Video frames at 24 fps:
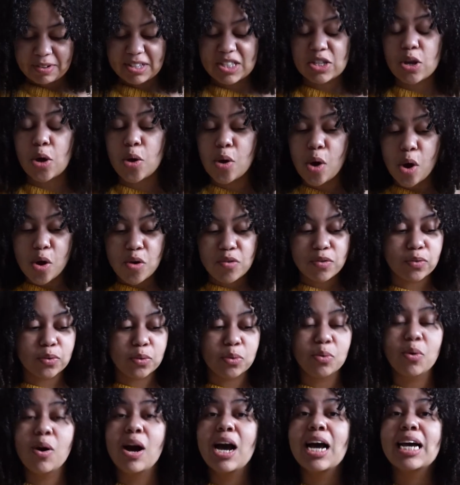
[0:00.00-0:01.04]
So
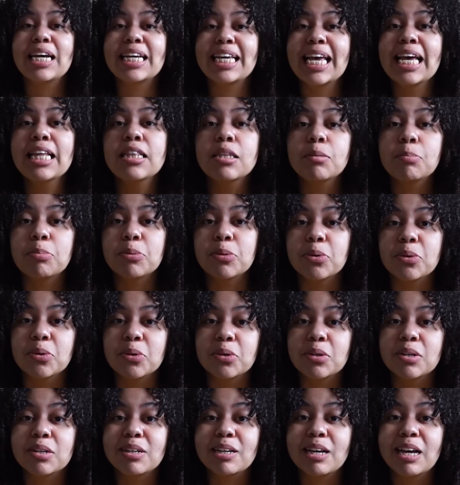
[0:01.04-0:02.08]
overall, get the
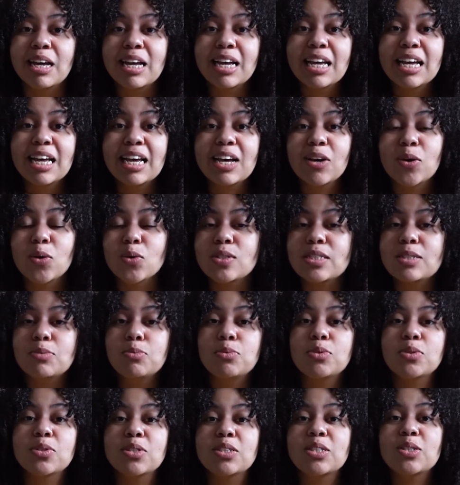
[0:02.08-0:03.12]
book because it
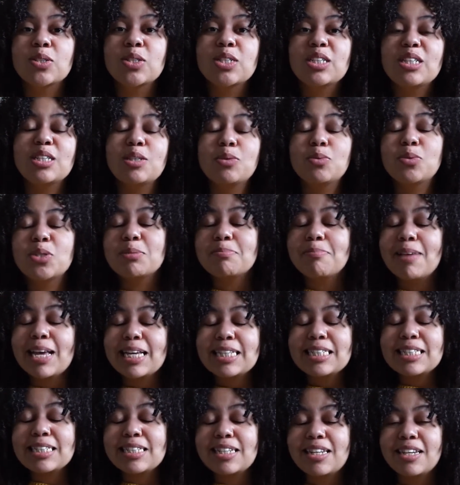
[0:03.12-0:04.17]
was
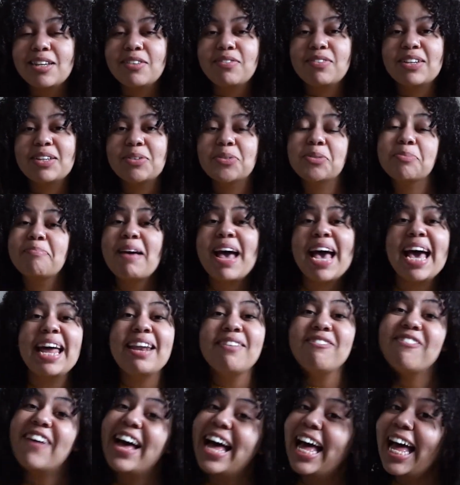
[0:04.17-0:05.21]
mighty lovely. It was
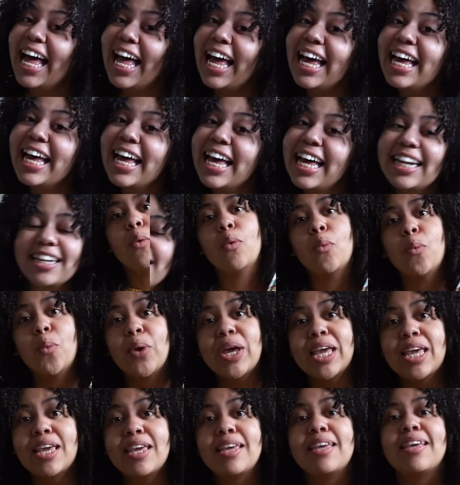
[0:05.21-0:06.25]
mighty fun.
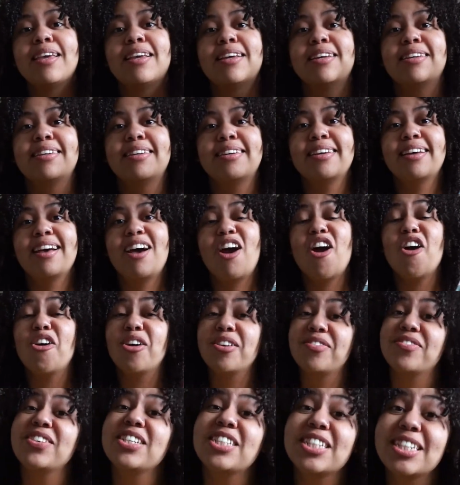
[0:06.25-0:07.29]
We are
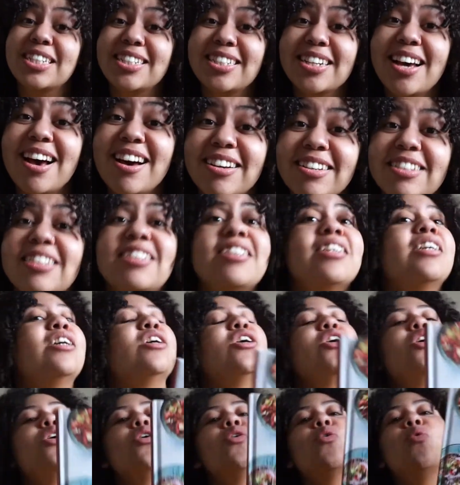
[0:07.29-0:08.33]
officially done
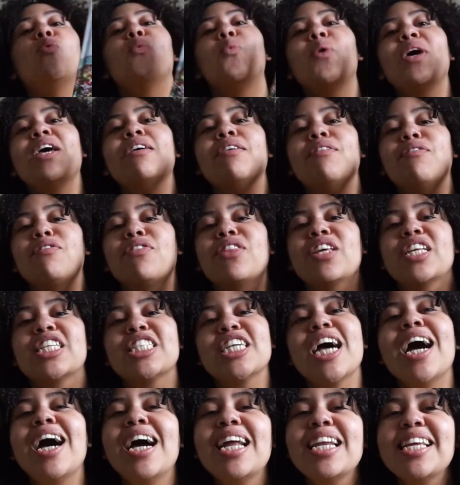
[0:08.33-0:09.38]
with the
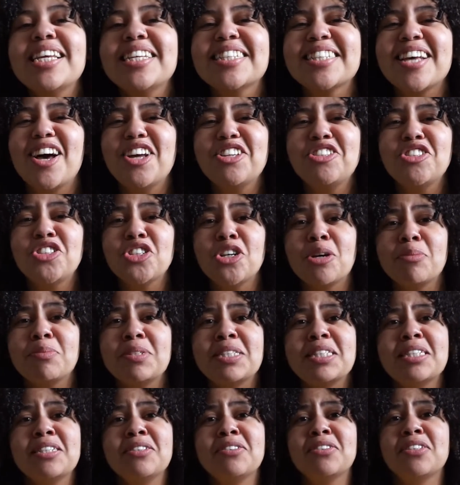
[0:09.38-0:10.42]
Chinese Unchopped
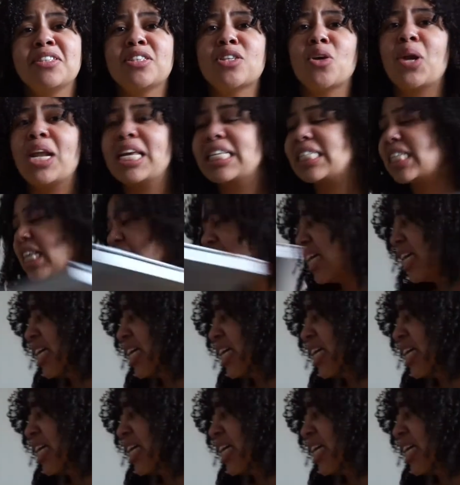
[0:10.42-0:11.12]
series, so let's